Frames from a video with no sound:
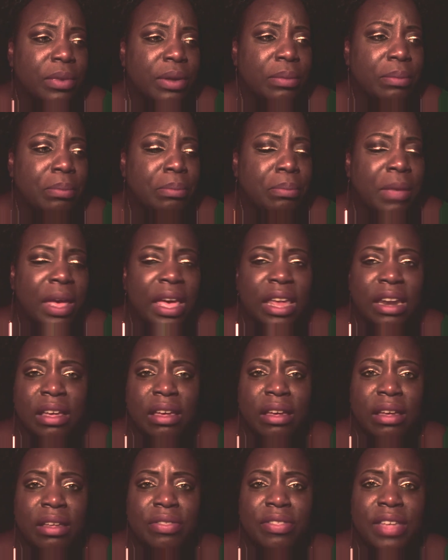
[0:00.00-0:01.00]

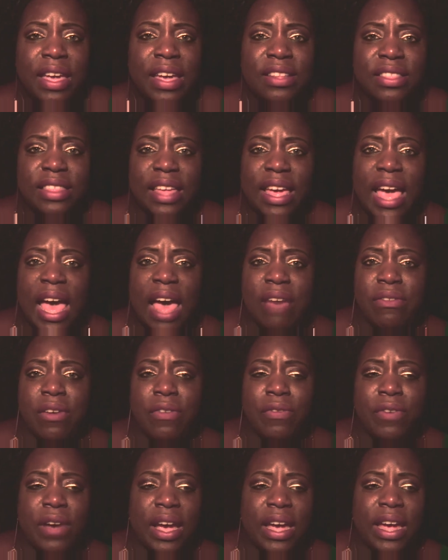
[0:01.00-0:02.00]
Mena, they have a
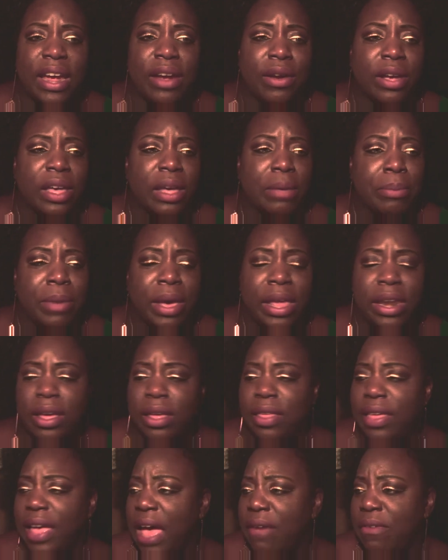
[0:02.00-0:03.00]
fight. Erica
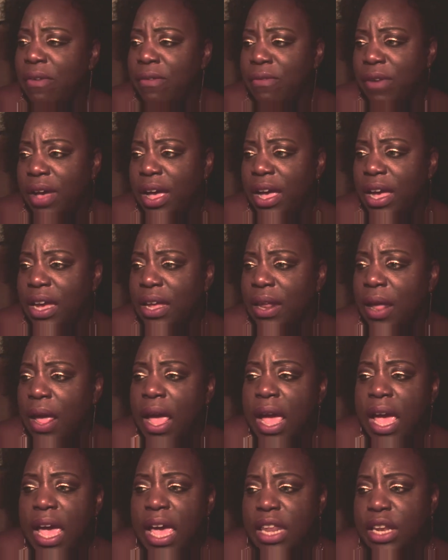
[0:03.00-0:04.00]
Mena, they have a fight
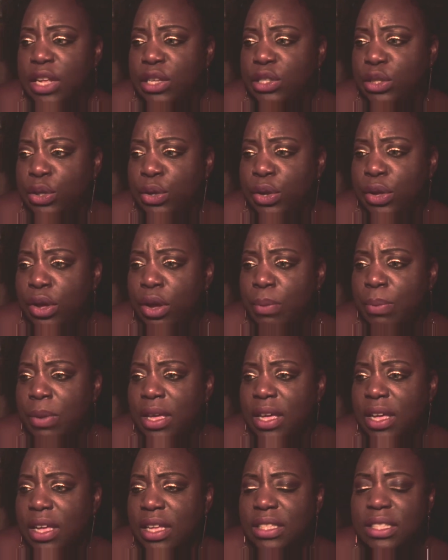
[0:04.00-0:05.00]
in the studio
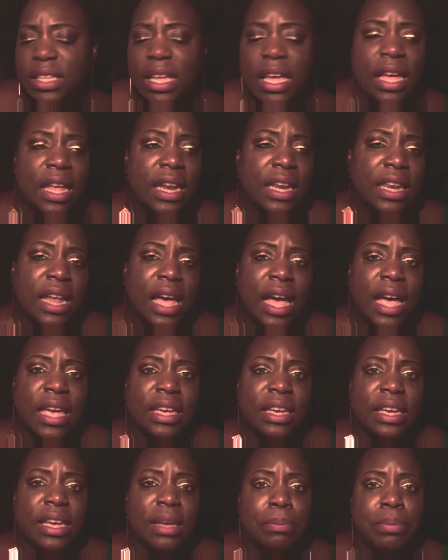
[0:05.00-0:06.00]
because
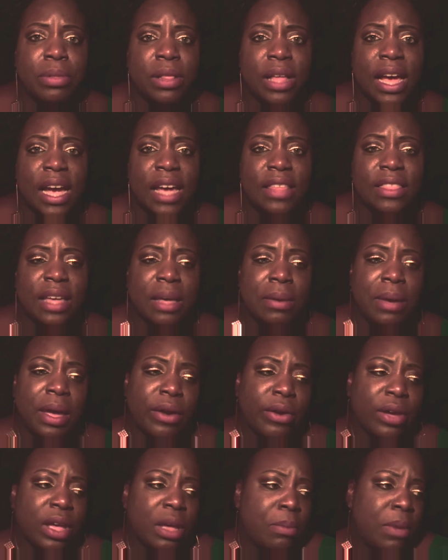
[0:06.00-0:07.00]
Naya implied that
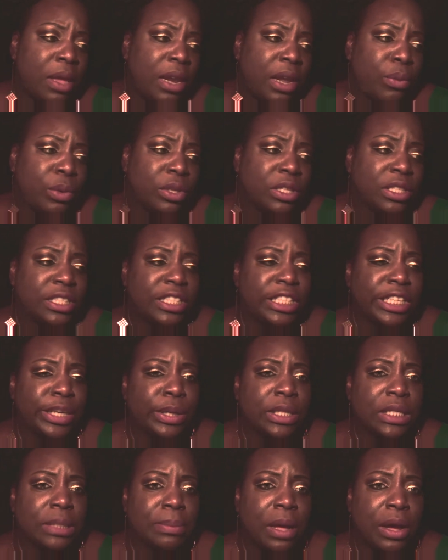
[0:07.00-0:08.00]
Erica Mena wasn't
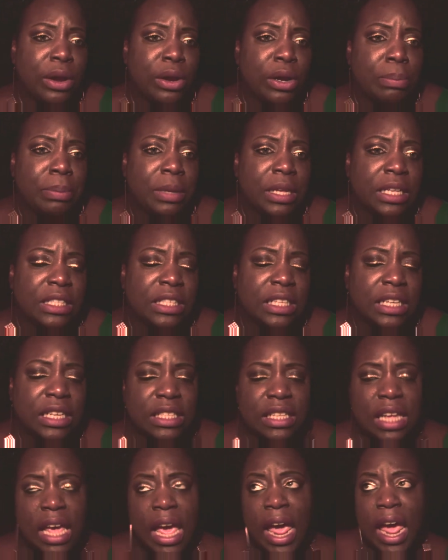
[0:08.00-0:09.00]
serious about her
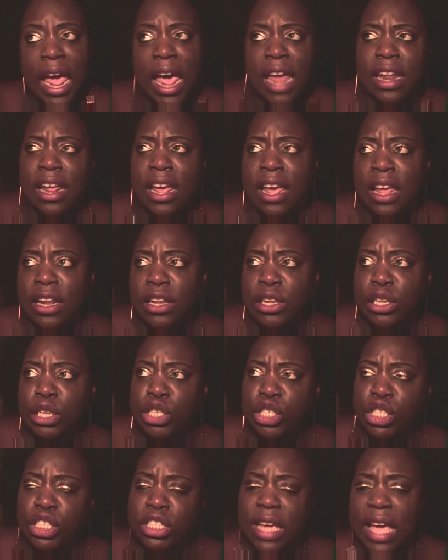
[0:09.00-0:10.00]
business. And then
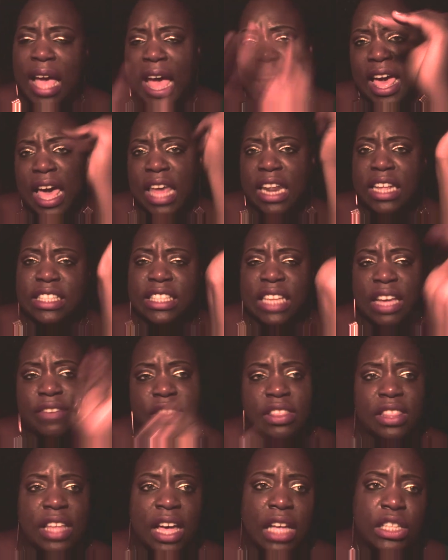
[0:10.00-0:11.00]
she's like, I got a
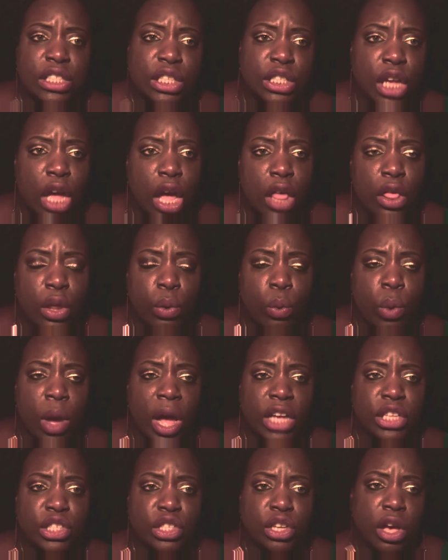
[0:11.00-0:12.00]
$7,000
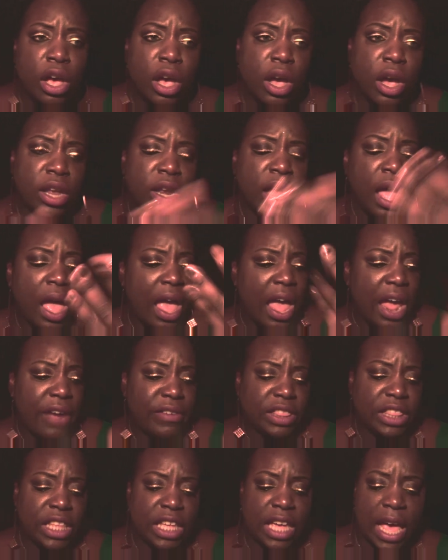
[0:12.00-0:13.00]
watch on.
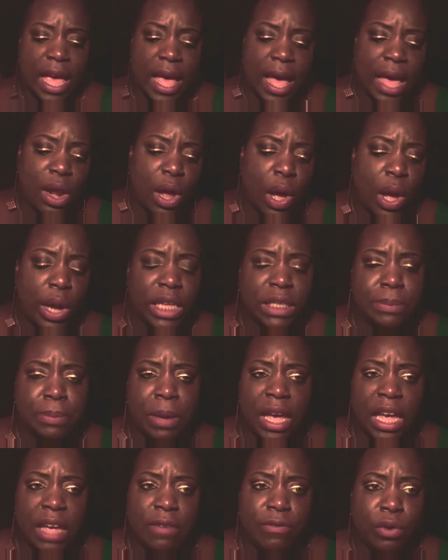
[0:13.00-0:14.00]
Everything I got on is
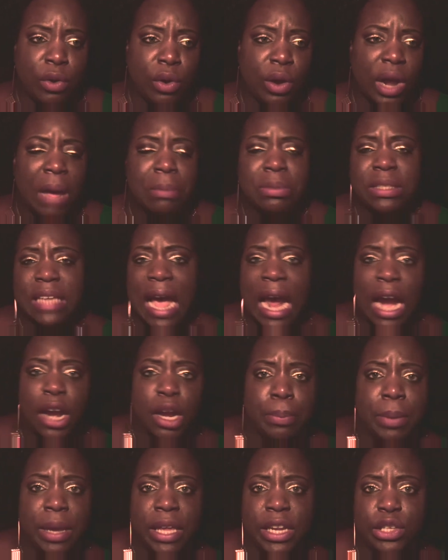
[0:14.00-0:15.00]
paid for. I'm
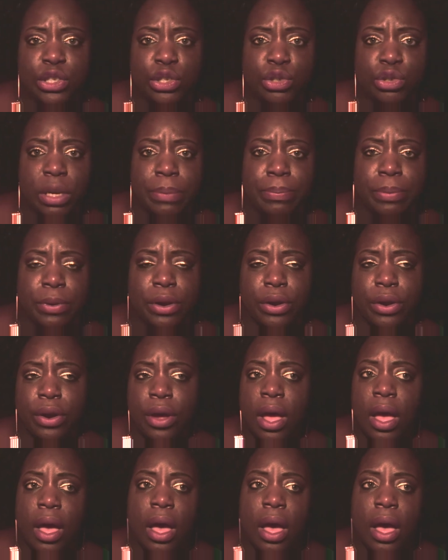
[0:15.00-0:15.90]
tired of being a stripper.